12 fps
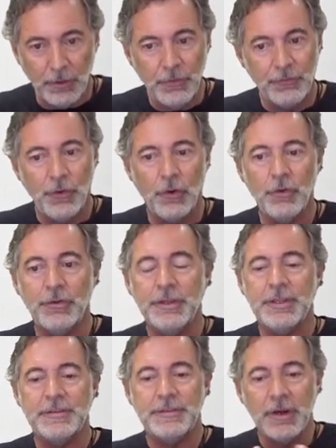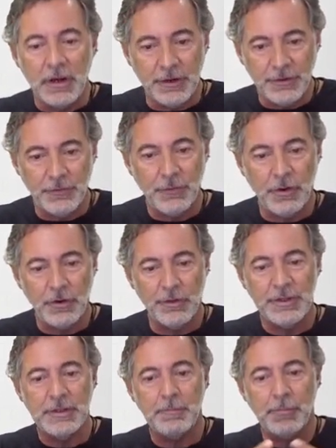You focus in the source. You focus
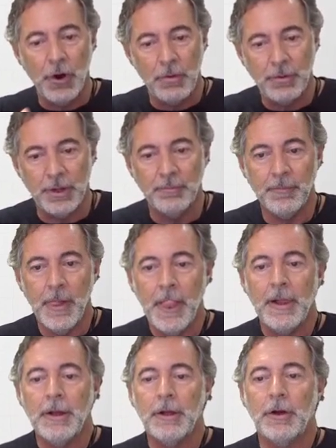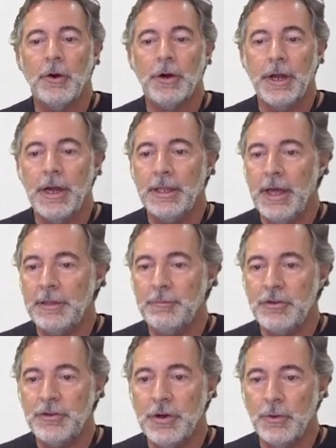in the problem. Okay, let me
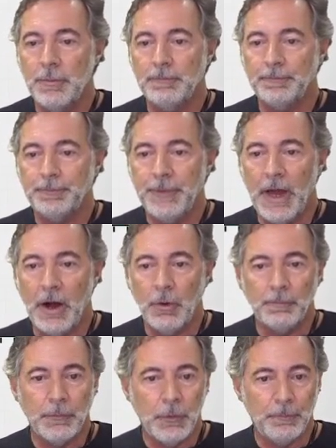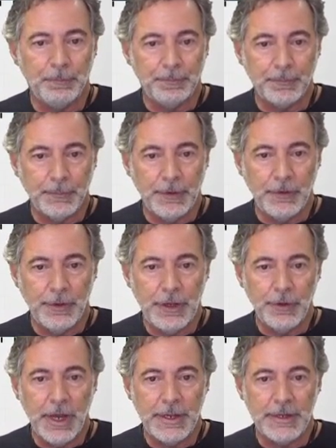show now so that
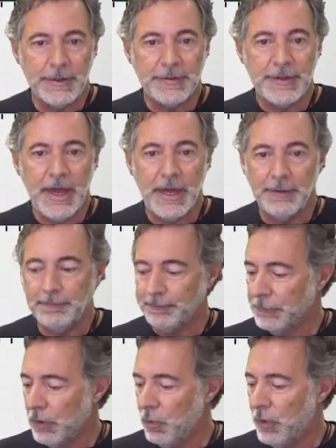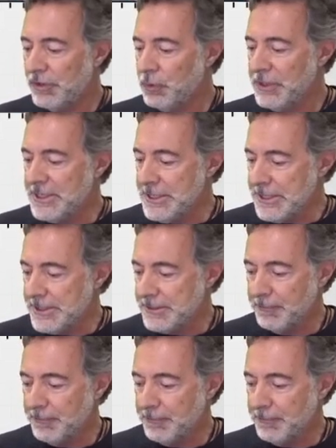you can understand what we did.